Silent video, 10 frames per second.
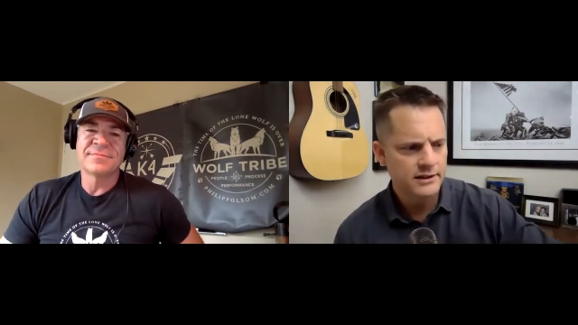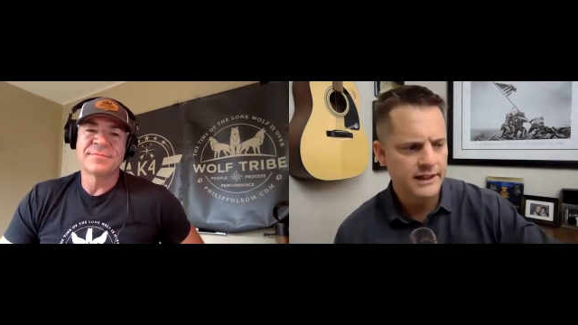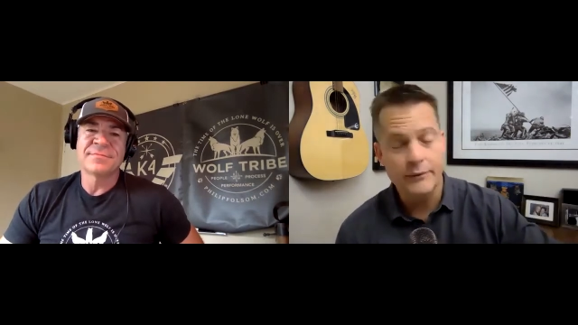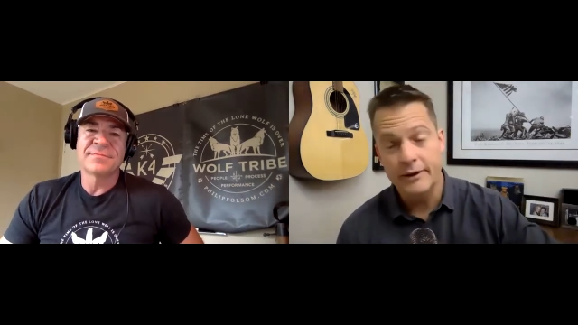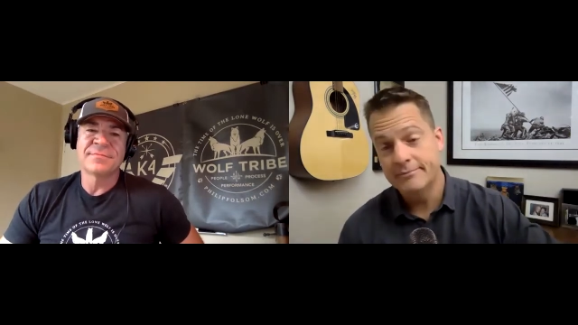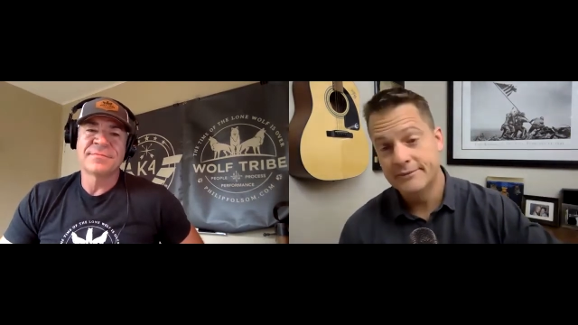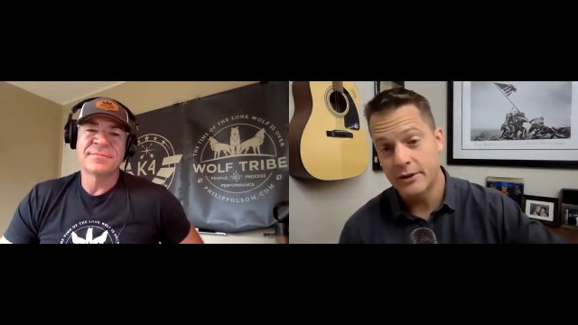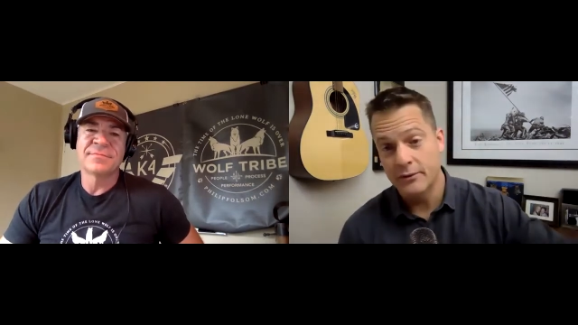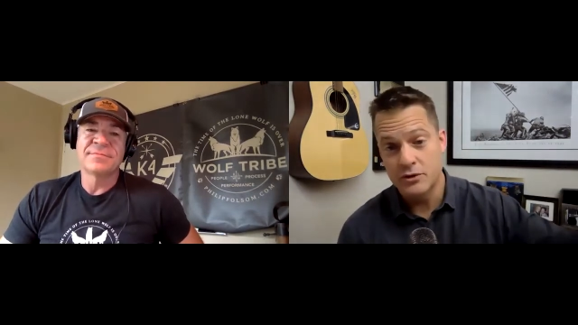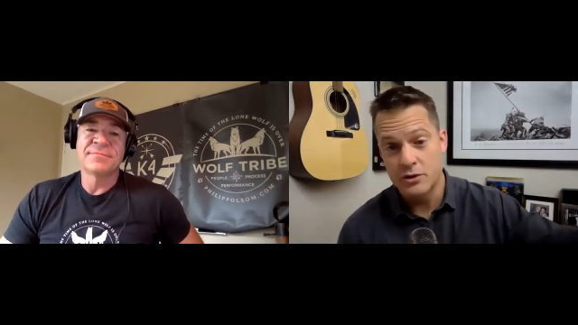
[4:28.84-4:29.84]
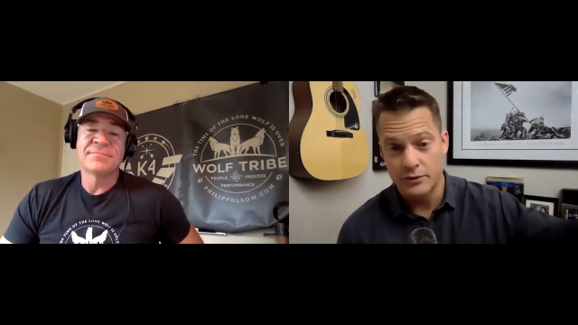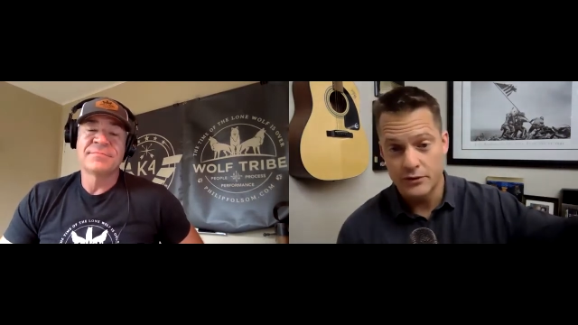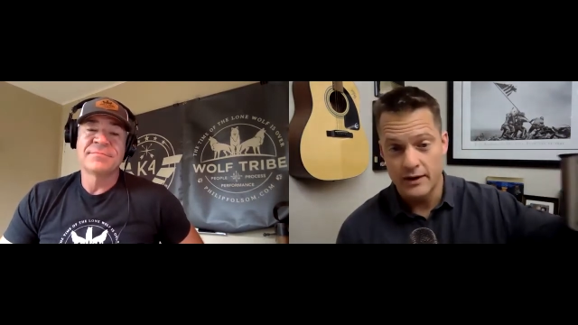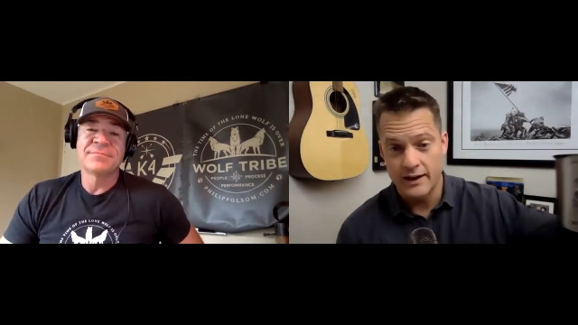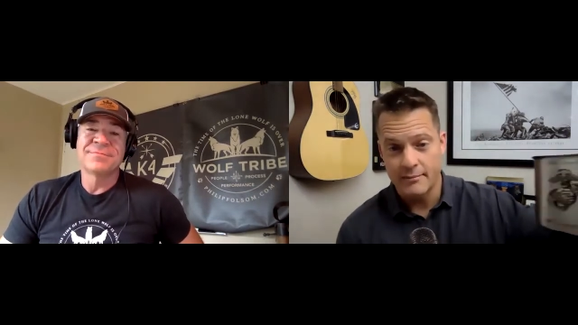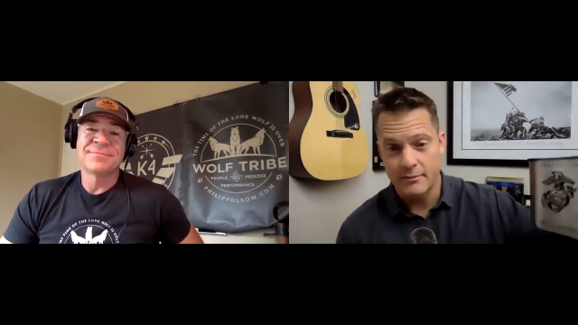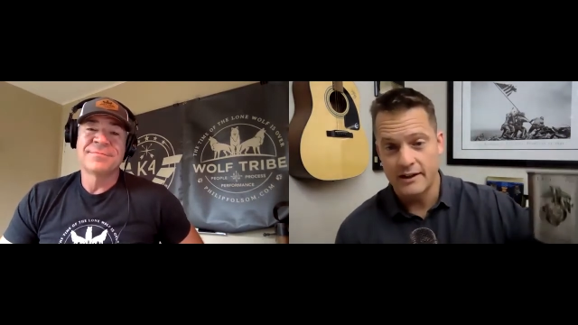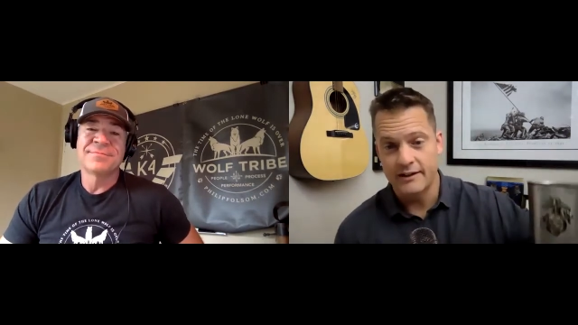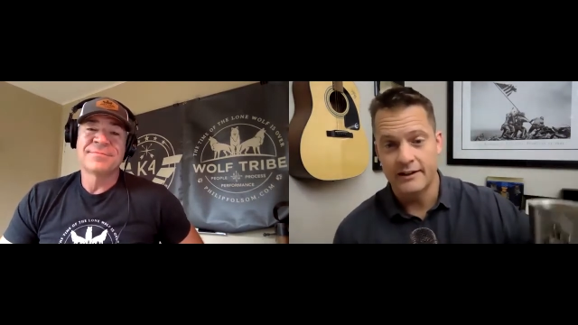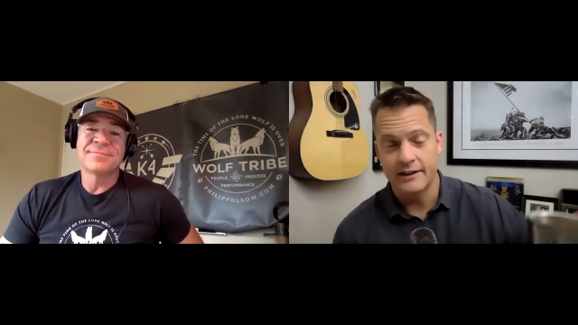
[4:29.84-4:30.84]
Speaker 1: Anyway, so it was cool. So I got
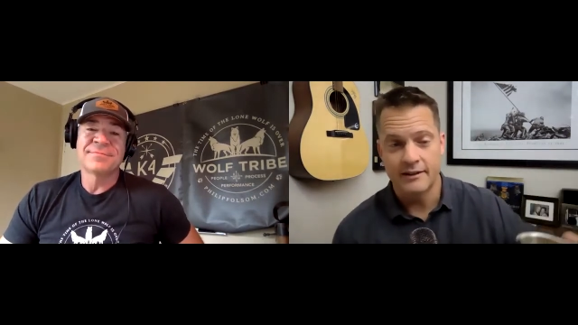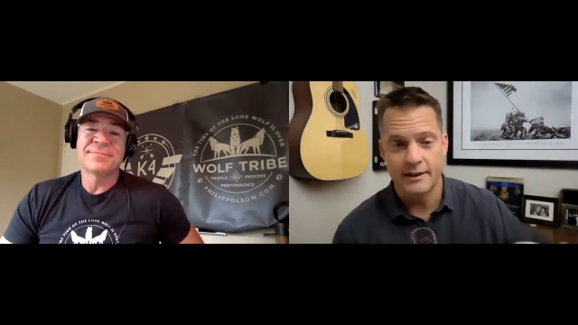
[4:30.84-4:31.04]
mine and I